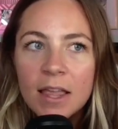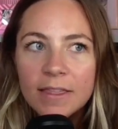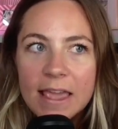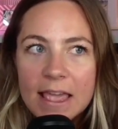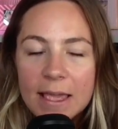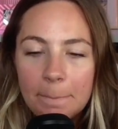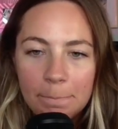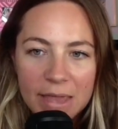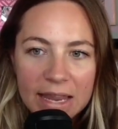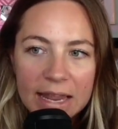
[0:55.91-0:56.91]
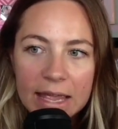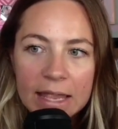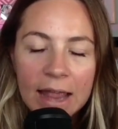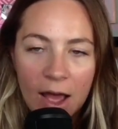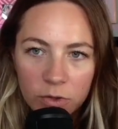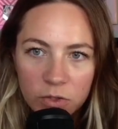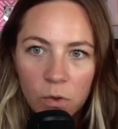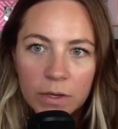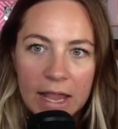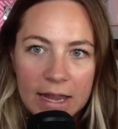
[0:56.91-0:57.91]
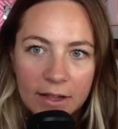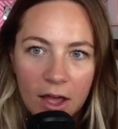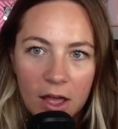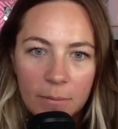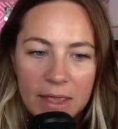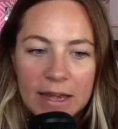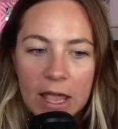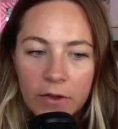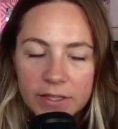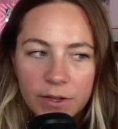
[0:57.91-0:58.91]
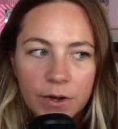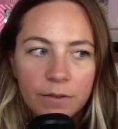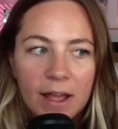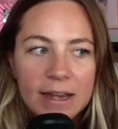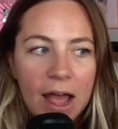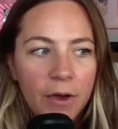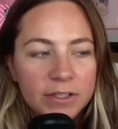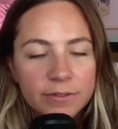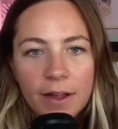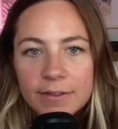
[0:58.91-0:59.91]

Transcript: The median household income in Arizona right now is around